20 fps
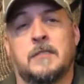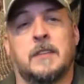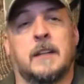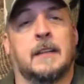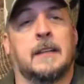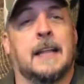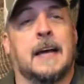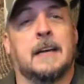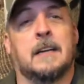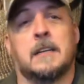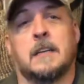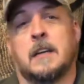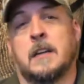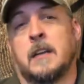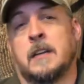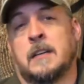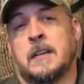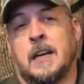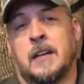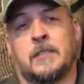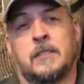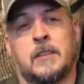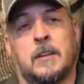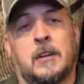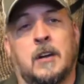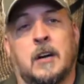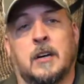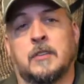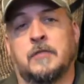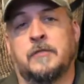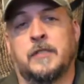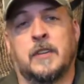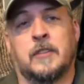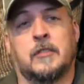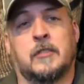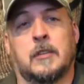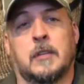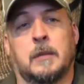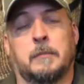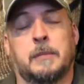they allow you to test the dog's
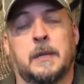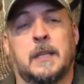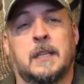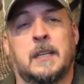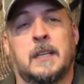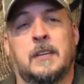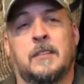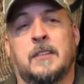physical abilities,